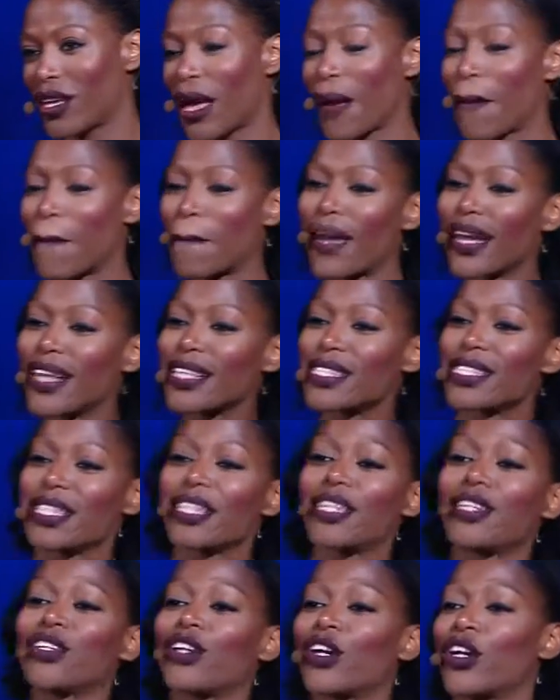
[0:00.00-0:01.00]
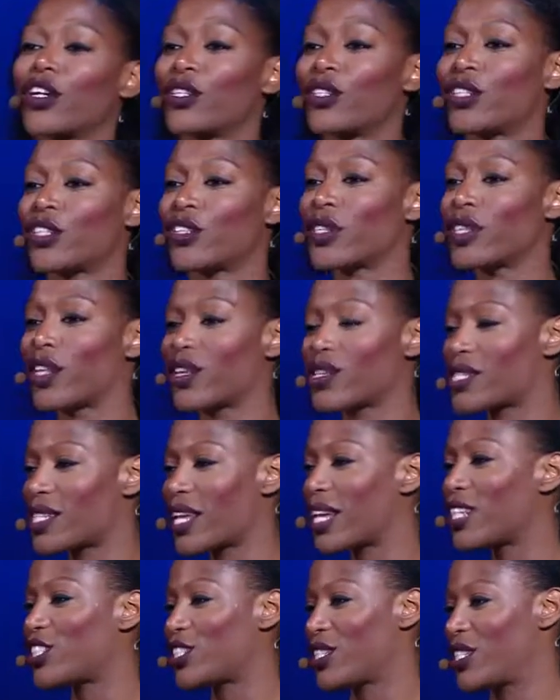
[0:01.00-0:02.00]
A Mexican gardener in Los
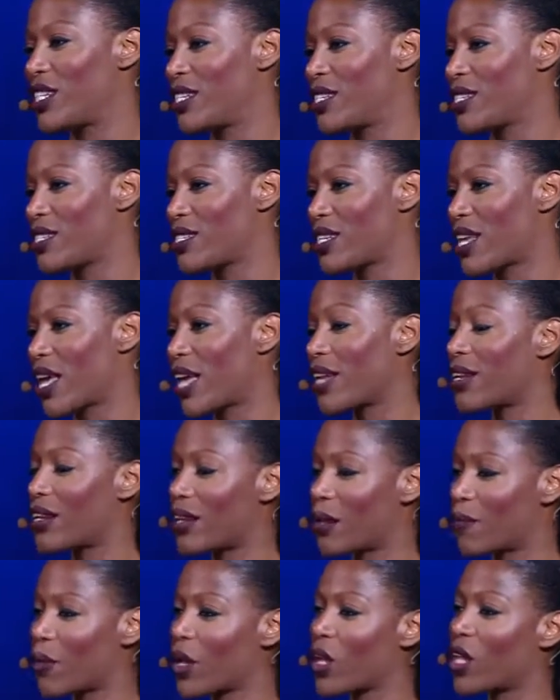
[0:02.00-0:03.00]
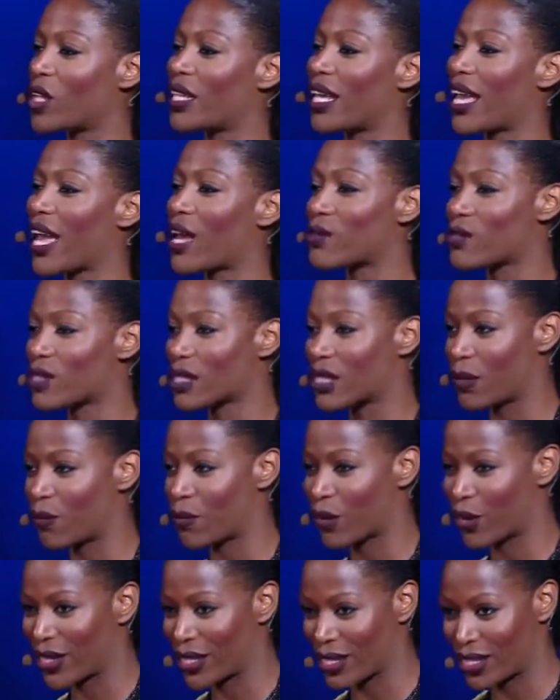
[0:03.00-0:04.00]
Angeles and a Nepali
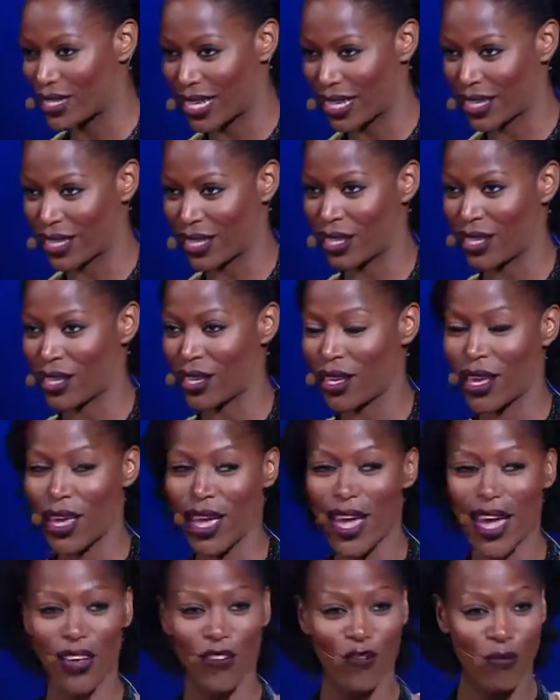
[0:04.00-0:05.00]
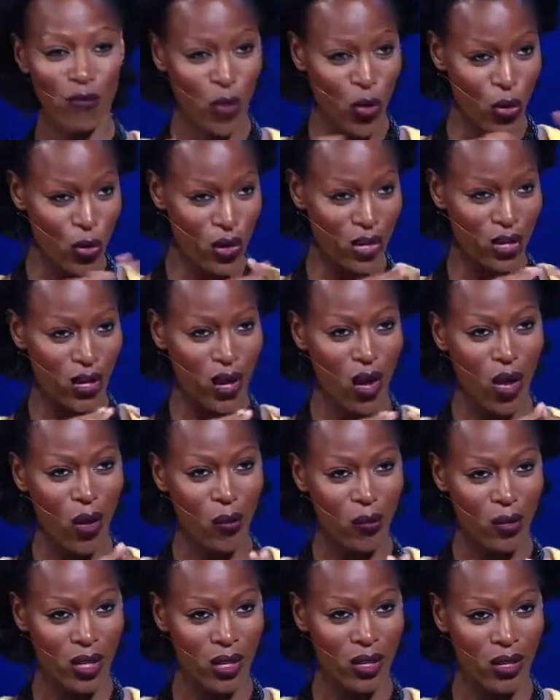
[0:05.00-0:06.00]
housekeeper in Delhi have more in
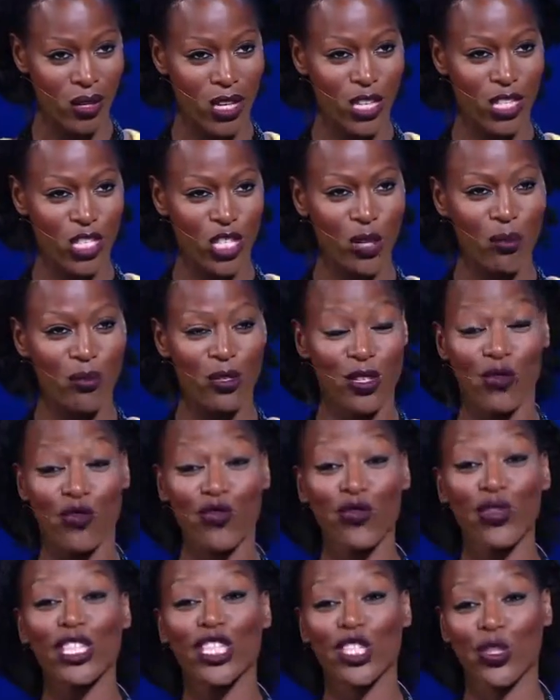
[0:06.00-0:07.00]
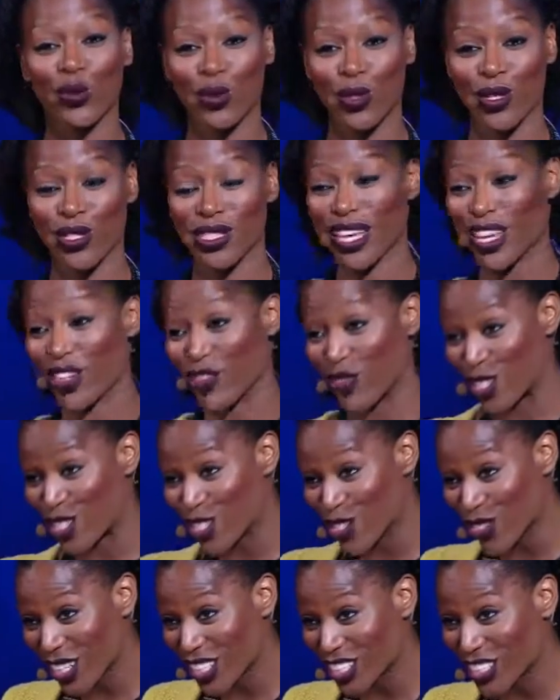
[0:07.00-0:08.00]
common in terms of rituals and
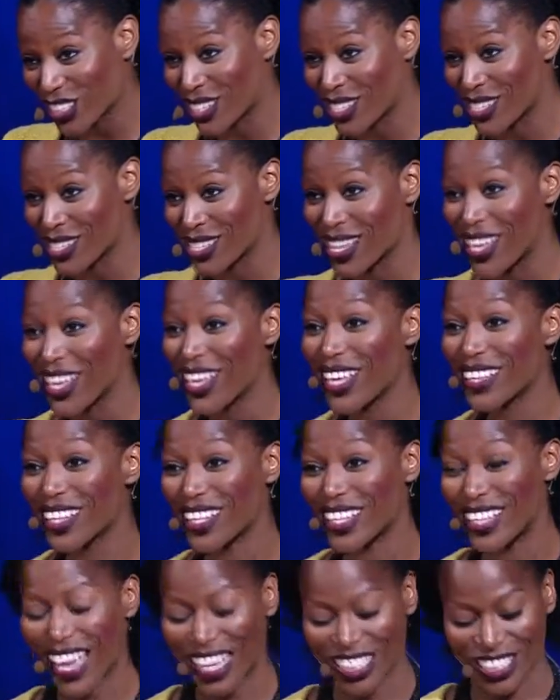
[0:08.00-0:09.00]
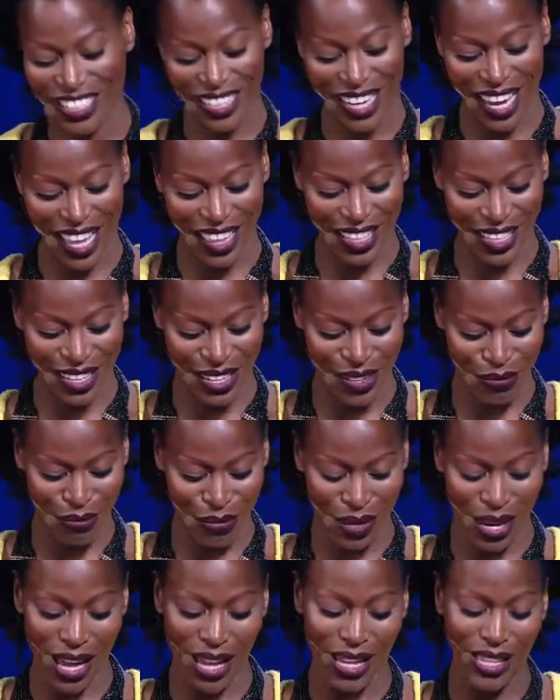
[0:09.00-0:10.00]
restrictions than nationality
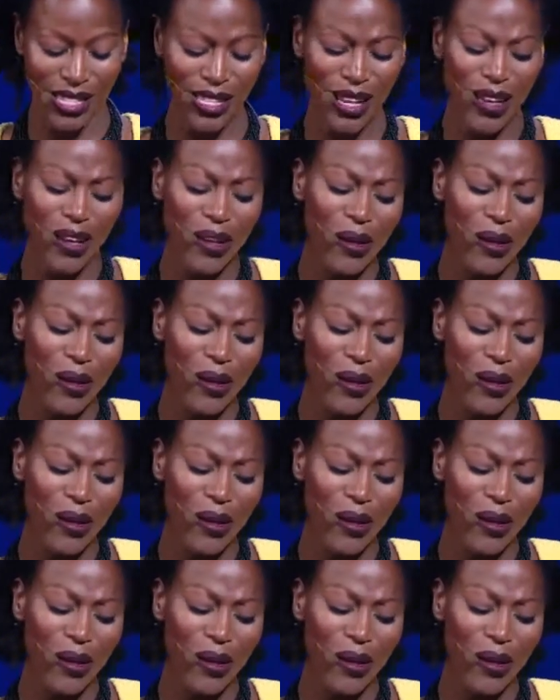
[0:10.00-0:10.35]
implies.